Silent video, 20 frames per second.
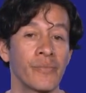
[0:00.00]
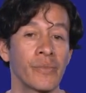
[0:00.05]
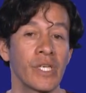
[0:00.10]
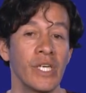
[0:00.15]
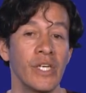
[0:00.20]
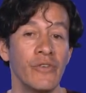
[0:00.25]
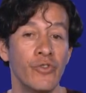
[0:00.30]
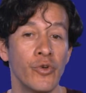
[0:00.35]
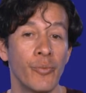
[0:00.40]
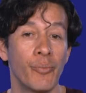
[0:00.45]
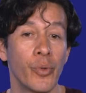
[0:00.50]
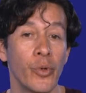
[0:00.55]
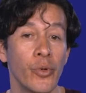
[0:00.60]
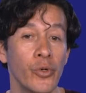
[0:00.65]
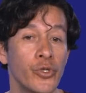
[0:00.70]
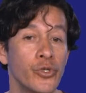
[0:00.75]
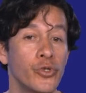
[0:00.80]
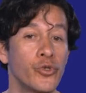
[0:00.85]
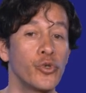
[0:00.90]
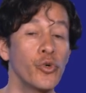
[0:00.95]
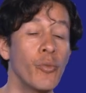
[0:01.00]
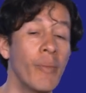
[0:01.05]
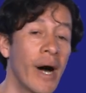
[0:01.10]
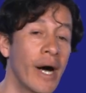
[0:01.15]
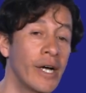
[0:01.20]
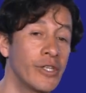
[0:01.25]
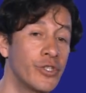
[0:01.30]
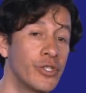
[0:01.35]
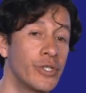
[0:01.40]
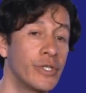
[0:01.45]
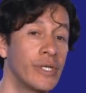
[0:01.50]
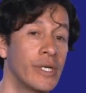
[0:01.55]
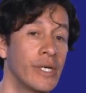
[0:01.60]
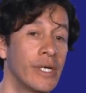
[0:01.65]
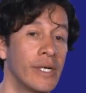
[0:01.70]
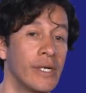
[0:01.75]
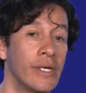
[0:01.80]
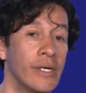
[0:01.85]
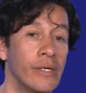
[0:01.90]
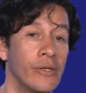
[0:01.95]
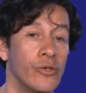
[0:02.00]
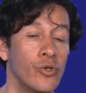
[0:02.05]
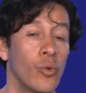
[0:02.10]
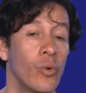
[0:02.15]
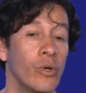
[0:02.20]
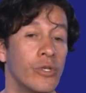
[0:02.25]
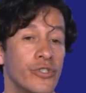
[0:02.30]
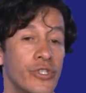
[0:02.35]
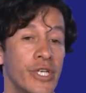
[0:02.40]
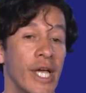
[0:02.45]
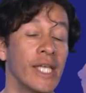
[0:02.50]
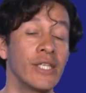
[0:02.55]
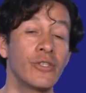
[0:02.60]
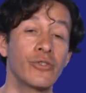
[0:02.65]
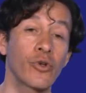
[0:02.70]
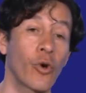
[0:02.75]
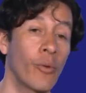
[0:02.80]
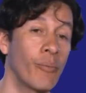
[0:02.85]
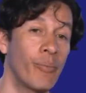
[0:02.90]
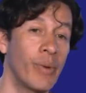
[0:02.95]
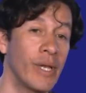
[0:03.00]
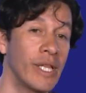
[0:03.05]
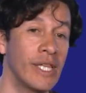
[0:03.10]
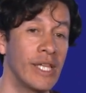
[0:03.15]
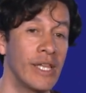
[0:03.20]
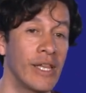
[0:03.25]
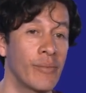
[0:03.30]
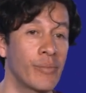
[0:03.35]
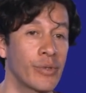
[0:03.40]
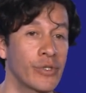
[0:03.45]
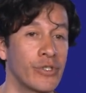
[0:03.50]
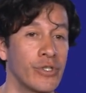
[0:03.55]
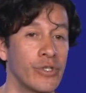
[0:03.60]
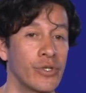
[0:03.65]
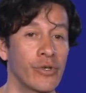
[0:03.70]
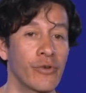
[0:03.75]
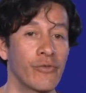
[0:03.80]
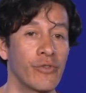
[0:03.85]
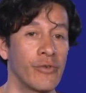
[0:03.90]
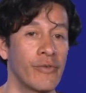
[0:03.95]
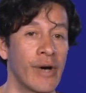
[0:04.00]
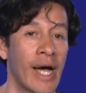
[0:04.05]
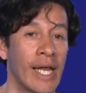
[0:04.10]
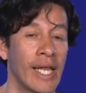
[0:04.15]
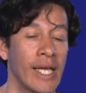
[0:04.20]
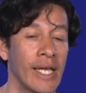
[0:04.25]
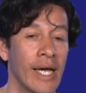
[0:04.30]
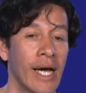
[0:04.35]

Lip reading: If you push too much, you will change completely the position of the valley,